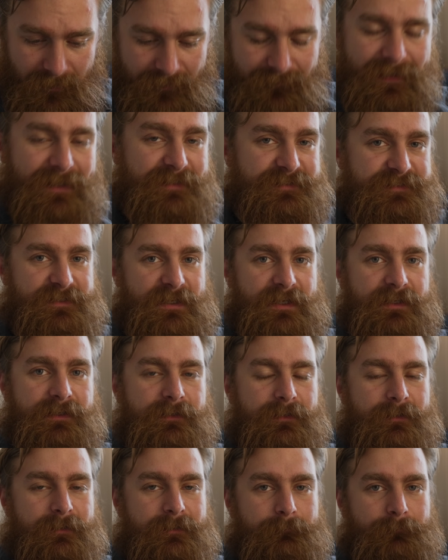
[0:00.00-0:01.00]
That
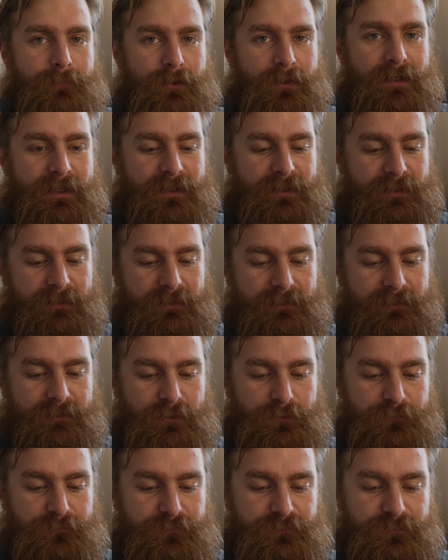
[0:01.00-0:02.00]
said, by
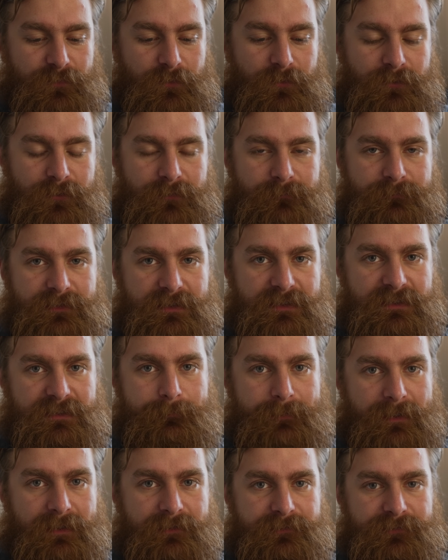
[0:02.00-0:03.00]
confirmed
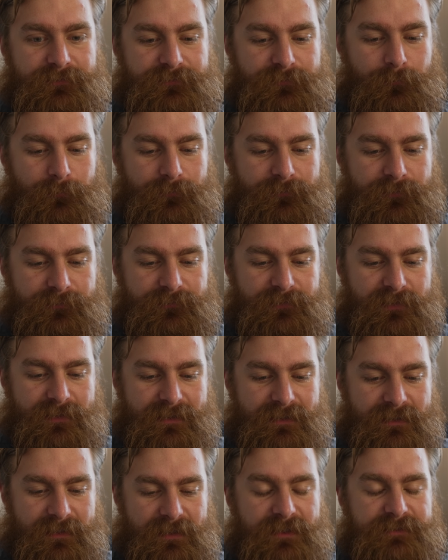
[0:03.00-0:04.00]
independent sources,
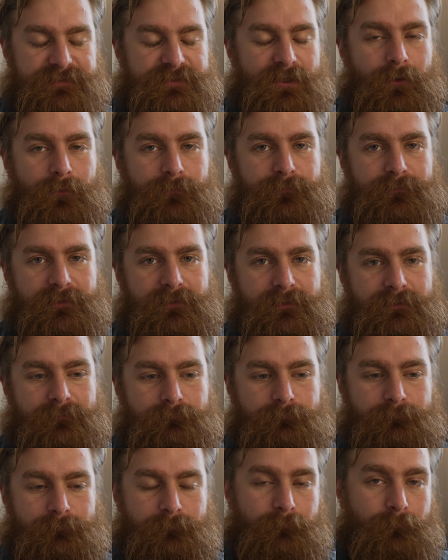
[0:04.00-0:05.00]
its
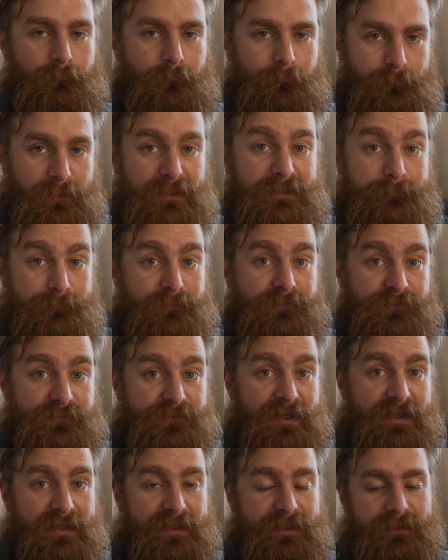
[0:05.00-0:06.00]
own people are
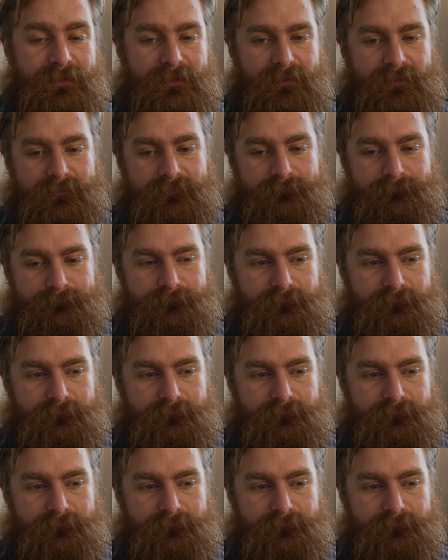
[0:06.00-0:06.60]
saying, and